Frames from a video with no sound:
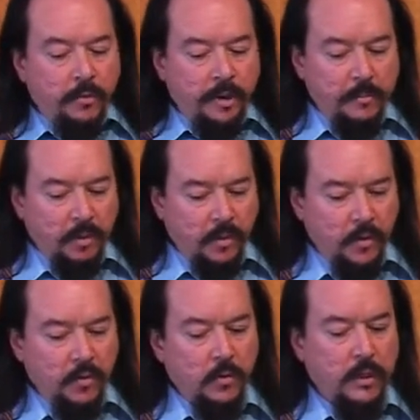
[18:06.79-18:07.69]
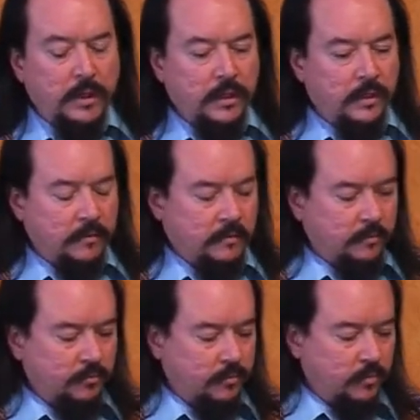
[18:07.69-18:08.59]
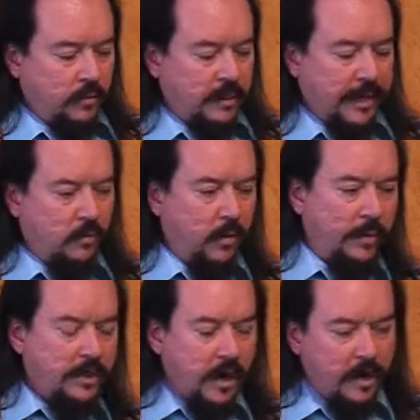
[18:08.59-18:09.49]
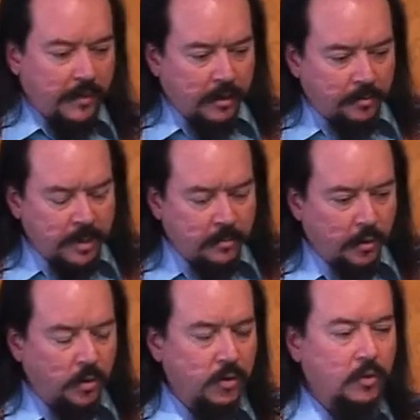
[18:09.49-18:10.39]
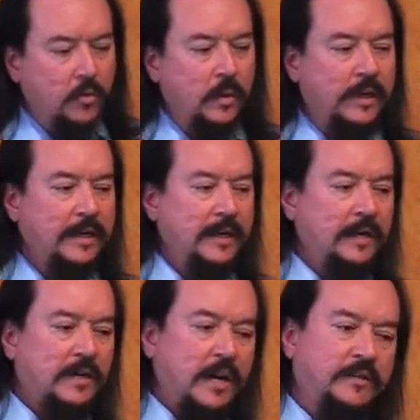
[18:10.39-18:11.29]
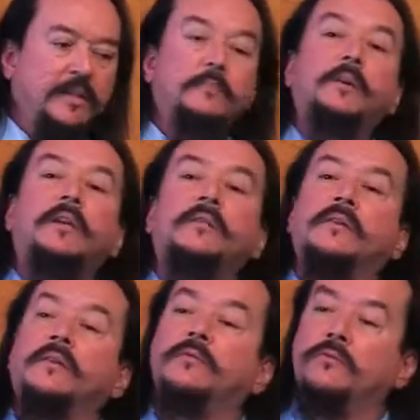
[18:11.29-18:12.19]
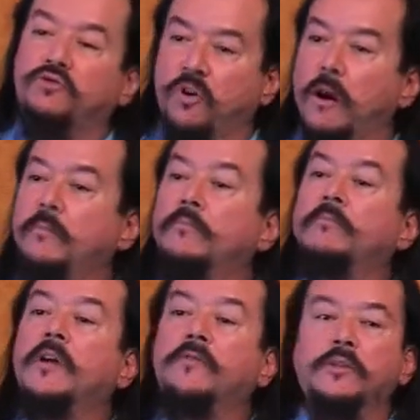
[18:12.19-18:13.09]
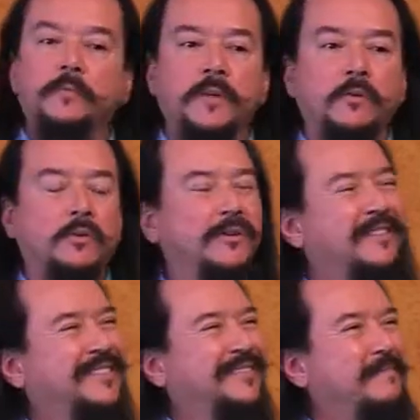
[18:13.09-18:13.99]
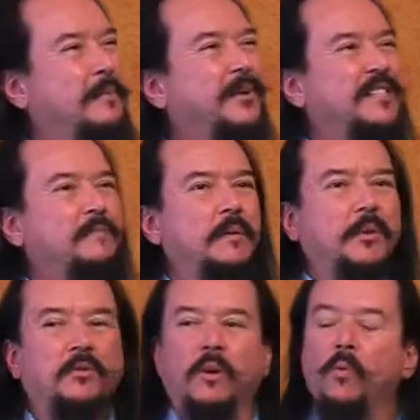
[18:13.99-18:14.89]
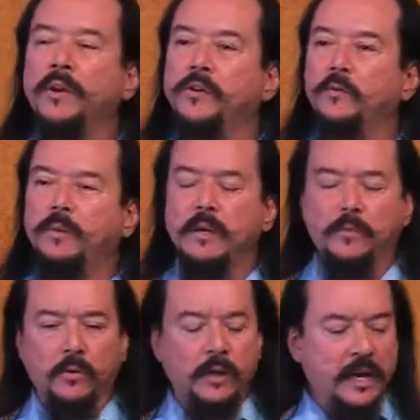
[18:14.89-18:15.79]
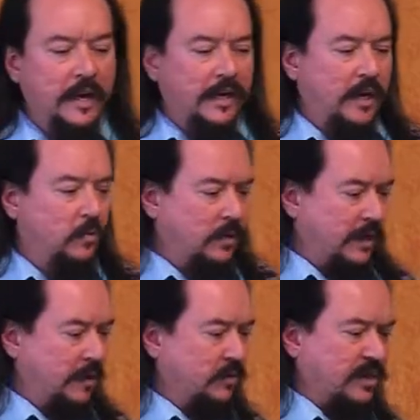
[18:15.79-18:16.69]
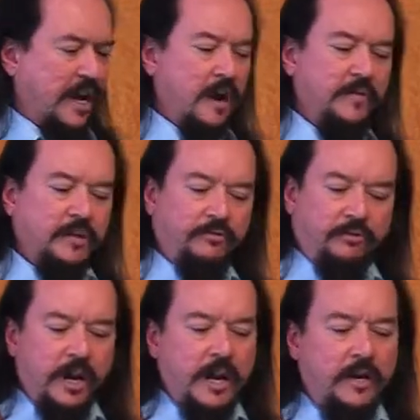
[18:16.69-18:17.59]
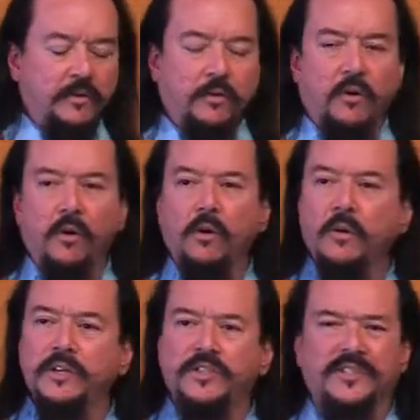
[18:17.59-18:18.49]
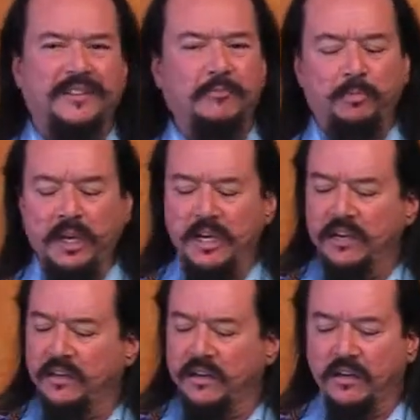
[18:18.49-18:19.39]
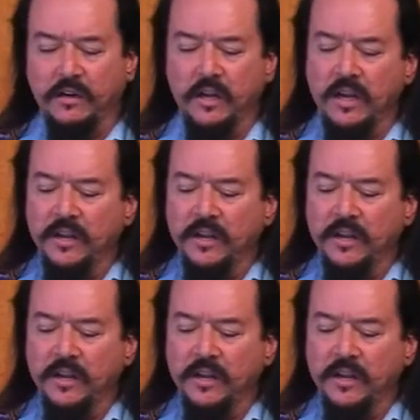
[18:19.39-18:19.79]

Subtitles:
people who, like when we talk about people who constantly beating the drum of something, or maybe we say people who are one-note people, we'll say, I have this friend, and they're always just beating the